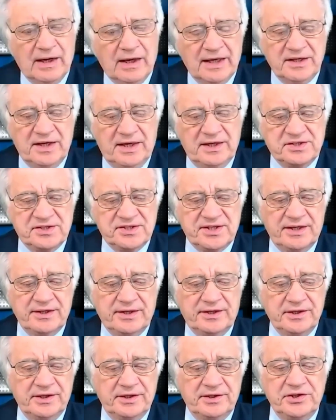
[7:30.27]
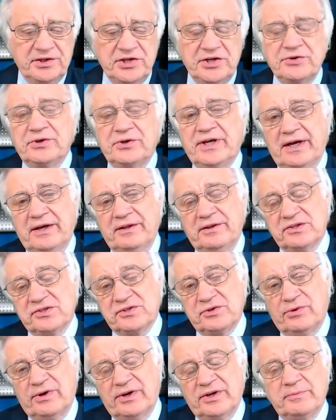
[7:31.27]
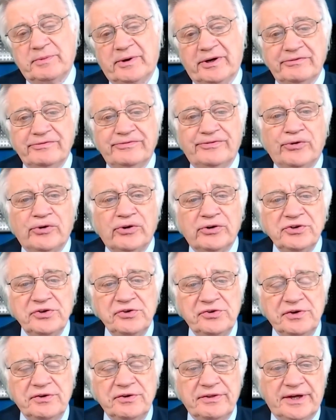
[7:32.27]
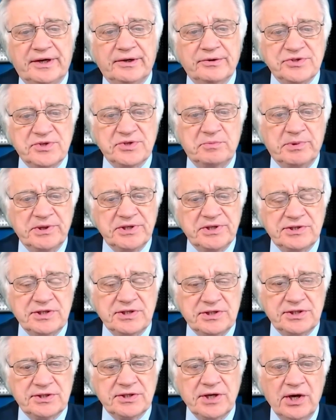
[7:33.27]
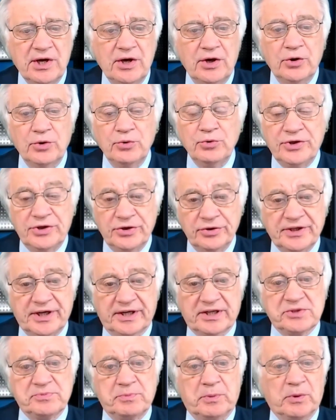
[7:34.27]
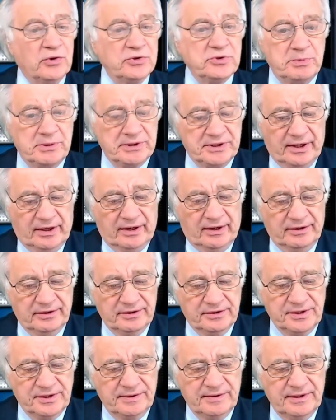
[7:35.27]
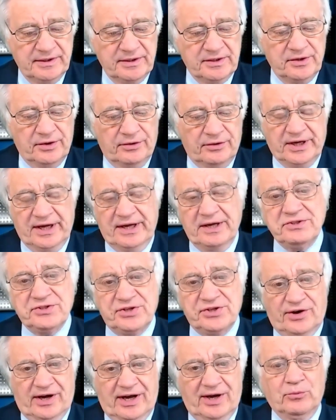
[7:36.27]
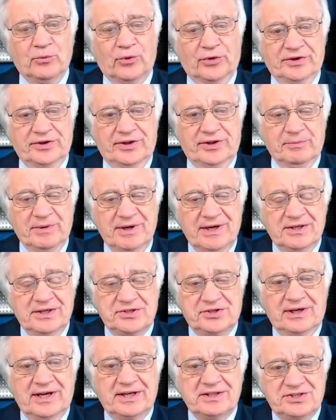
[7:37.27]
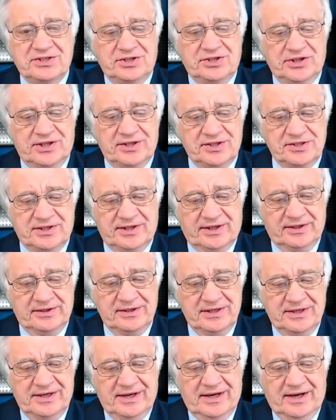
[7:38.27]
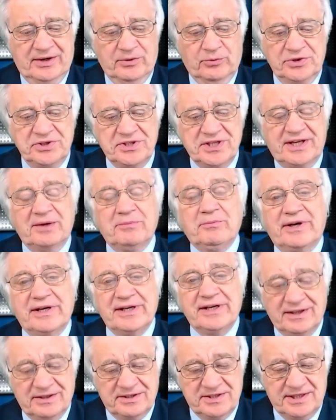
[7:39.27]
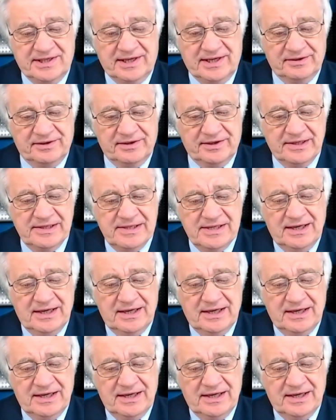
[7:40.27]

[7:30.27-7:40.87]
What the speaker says: It's said that in the UK there's around about 400,000 businesses who could export but aren't. Okay, so I'm one of them. So let's suggest I want to get my act together